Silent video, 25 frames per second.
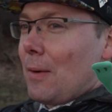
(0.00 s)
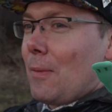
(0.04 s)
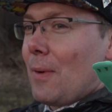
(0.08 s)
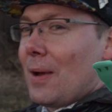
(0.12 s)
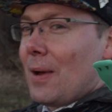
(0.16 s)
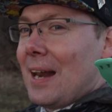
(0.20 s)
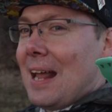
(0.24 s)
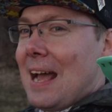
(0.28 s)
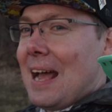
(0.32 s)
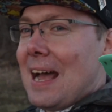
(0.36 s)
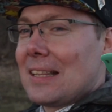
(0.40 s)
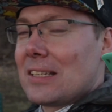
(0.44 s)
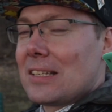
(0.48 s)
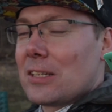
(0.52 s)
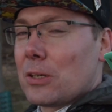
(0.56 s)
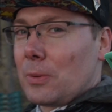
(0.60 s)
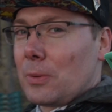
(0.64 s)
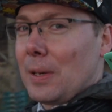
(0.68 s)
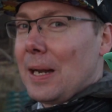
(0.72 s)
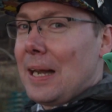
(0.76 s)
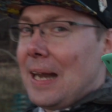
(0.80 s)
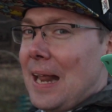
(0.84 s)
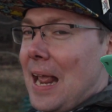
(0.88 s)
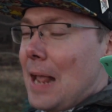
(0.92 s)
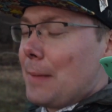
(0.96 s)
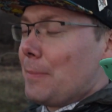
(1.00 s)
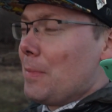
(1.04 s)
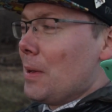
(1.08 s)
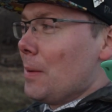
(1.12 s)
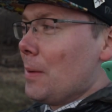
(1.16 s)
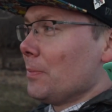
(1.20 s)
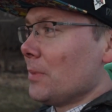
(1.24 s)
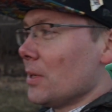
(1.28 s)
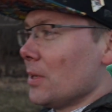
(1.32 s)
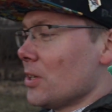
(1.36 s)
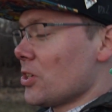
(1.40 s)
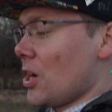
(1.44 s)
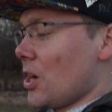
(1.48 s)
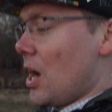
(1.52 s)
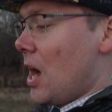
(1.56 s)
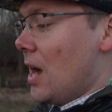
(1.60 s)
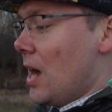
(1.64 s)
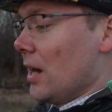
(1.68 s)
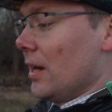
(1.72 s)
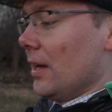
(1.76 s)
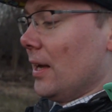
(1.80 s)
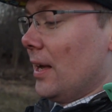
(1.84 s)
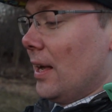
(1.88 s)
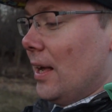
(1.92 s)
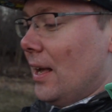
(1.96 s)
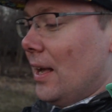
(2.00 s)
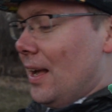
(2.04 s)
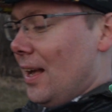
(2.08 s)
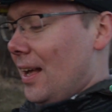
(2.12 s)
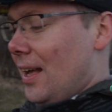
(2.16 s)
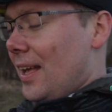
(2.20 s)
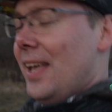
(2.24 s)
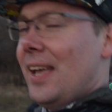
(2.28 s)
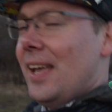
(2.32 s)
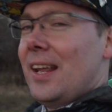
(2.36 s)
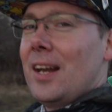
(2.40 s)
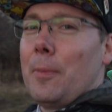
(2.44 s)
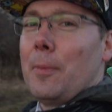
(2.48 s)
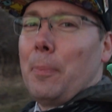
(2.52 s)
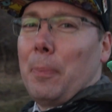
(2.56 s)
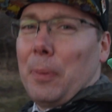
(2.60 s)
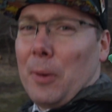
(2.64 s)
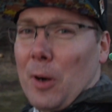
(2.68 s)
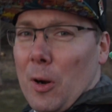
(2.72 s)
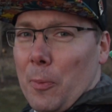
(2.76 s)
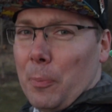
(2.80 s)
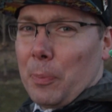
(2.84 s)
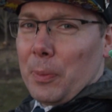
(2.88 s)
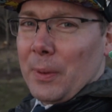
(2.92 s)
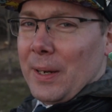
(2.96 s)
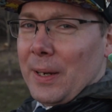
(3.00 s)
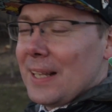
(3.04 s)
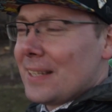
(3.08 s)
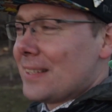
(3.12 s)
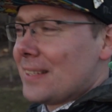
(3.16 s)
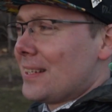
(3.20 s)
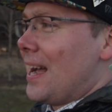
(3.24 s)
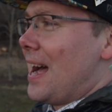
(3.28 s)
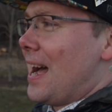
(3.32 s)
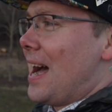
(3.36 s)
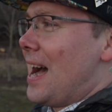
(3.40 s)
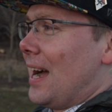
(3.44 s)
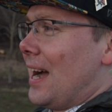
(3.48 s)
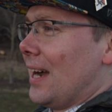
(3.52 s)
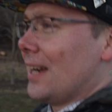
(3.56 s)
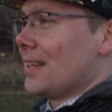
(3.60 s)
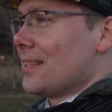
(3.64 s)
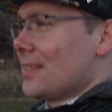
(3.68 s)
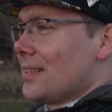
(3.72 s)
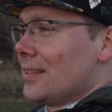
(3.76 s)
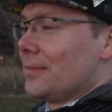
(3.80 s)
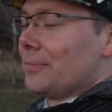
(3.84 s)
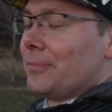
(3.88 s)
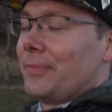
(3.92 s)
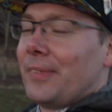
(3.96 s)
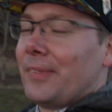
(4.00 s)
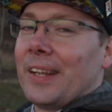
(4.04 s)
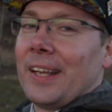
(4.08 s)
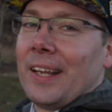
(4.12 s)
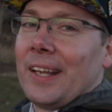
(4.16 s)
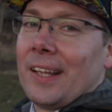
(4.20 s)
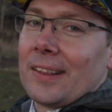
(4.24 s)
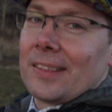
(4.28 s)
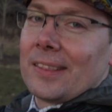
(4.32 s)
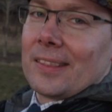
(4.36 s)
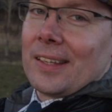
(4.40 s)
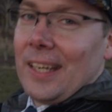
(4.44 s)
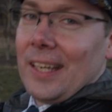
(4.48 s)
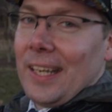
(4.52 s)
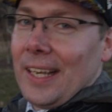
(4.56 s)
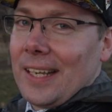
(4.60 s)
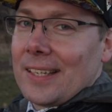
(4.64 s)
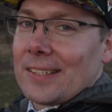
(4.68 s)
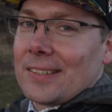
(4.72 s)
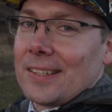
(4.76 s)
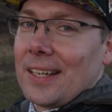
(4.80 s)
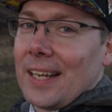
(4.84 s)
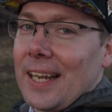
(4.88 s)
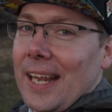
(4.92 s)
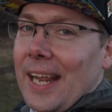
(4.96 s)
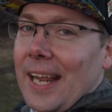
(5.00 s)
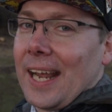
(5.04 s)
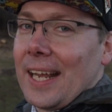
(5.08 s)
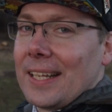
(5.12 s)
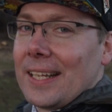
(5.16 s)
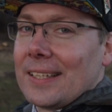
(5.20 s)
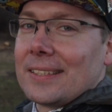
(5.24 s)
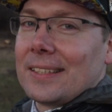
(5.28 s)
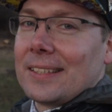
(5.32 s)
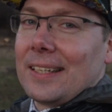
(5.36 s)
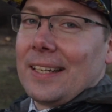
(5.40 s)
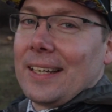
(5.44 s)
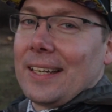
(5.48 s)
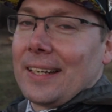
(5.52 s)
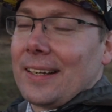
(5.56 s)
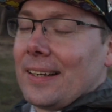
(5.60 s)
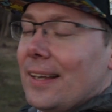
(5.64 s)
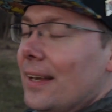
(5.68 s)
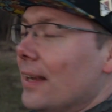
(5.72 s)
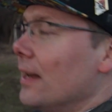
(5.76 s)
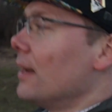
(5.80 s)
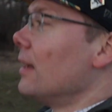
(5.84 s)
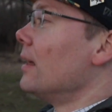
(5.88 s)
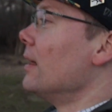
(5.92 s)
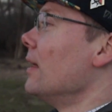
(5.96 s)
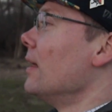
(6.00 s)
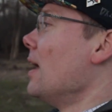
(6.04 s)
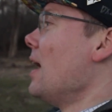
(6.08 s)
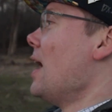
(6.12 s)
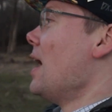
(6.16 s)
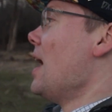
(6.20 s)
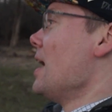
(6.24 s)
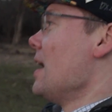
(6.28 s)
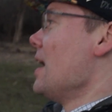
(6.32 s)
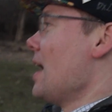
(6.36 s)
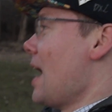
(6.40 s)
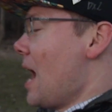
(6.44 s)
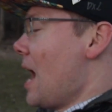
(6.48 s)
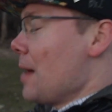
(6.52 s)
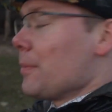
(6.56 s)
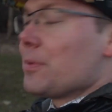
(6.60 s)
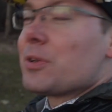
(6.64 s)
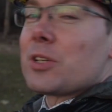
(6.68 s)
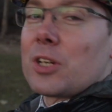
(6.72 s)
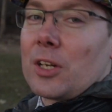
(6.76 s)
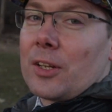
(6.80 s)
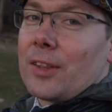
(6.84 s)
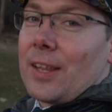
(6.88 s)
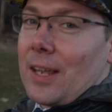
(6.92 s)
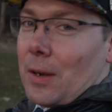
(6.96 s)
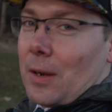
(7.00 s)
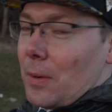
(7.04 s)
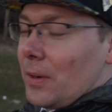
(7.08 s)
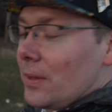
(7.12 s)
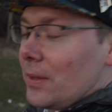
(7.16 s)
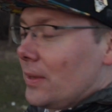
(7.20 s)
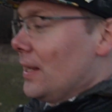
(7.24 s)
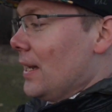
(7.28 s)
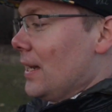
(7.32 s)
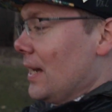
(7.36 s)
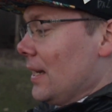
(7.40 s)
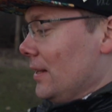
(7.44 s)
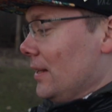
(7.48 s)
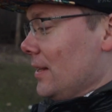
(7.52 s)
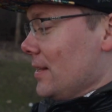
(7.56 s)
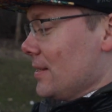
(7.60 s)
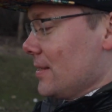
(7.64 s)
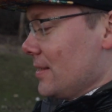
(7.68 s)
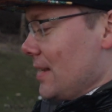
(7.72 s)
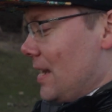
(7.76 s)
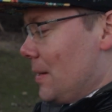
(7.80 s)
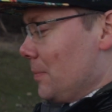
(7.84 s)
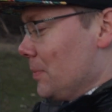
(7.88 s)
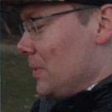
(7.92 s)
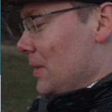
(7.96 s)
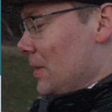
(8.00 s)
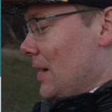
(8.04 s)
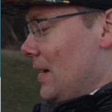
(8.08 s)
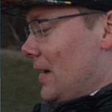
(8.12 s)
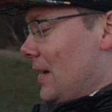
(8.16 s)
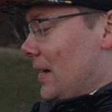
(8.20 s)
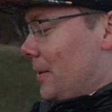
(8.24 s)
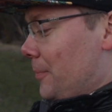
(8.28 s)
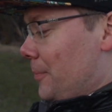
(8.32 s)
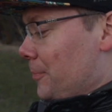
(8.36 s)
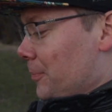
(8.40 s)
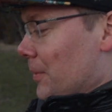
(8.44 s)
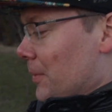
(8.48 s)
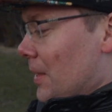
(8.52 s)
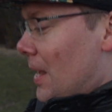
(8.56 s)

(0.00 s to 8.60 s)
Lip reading: went ahead to rename him to Chong, inappropriate text. Thanks, Niantic. I'm sure they were thinking the same thing.